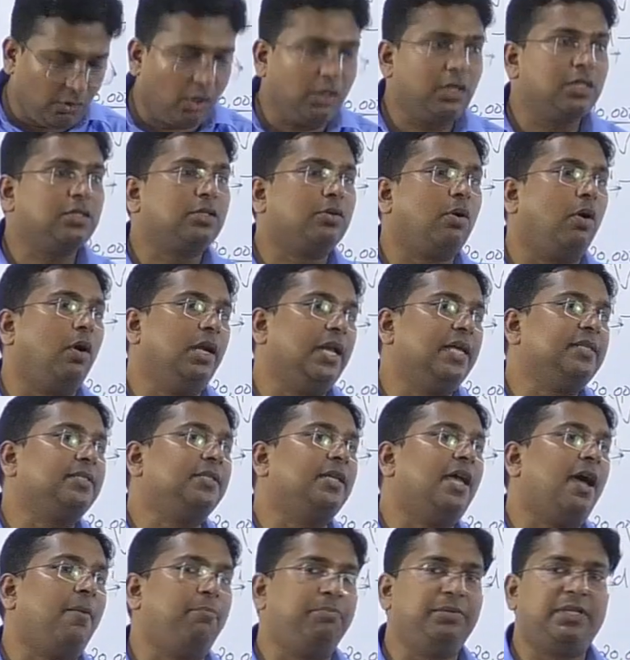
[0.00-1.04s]
what is called as
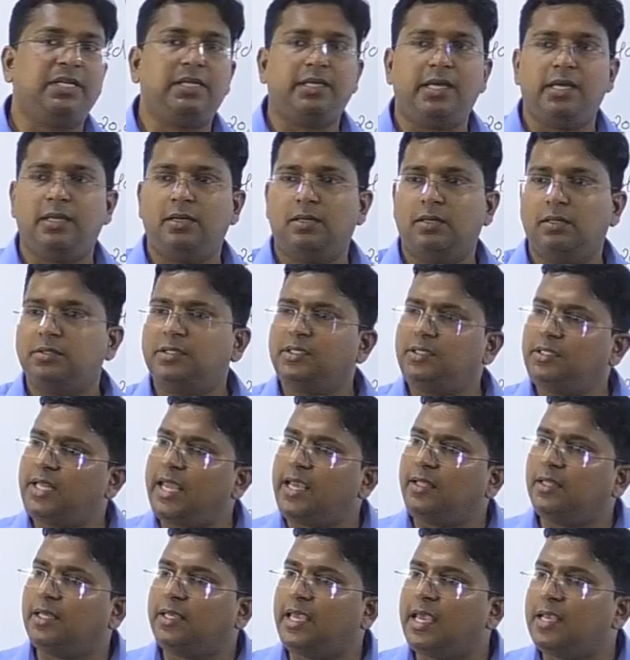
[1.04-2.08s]
capital gain.
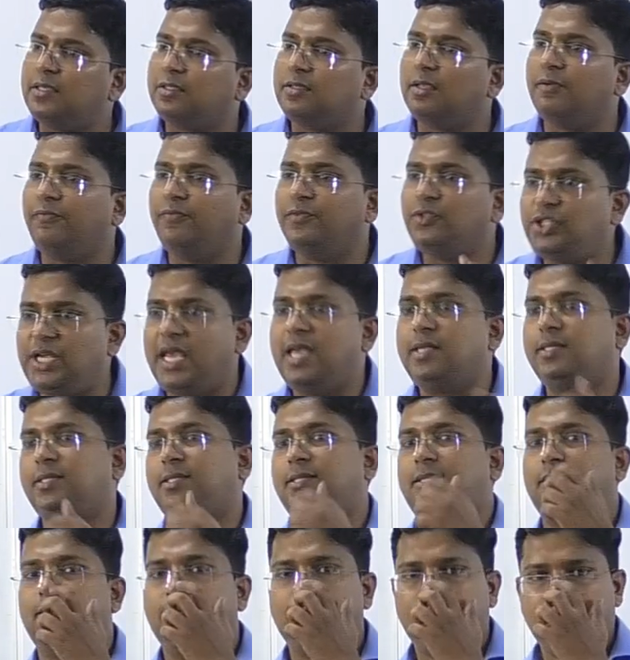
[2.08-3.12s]
Take the case of
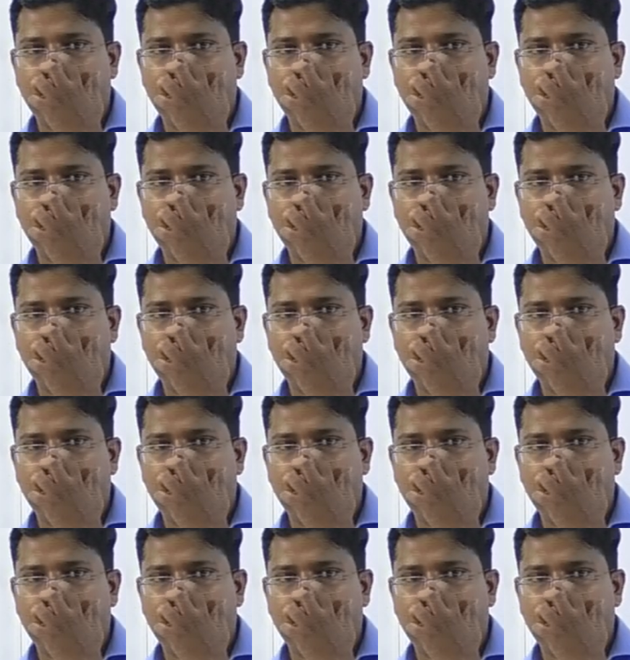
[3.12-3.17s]
shares.